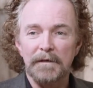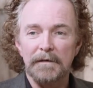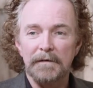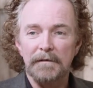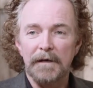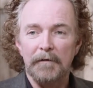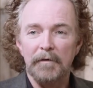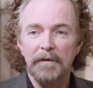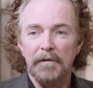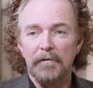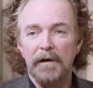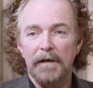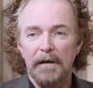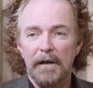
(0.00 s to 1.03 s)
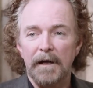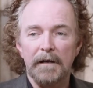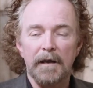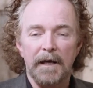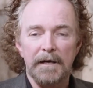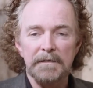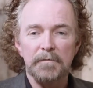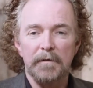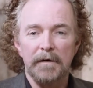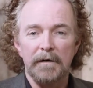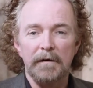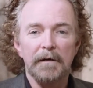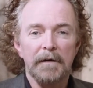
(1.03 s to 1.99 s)
and I wanted to know how to light
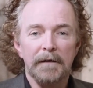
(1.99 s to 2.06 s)
glassware.